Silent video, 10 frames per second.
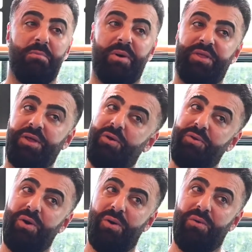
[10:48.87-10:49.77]
But they
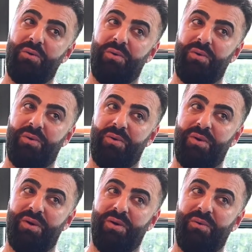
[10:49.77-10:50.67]
don't know
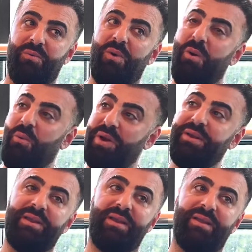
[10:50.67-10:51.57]
what
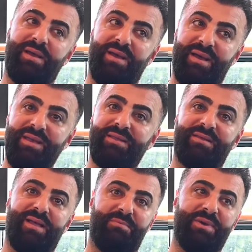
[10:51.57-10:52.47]
went
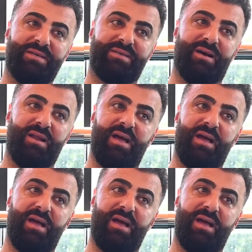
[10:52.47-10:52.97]
into that picture.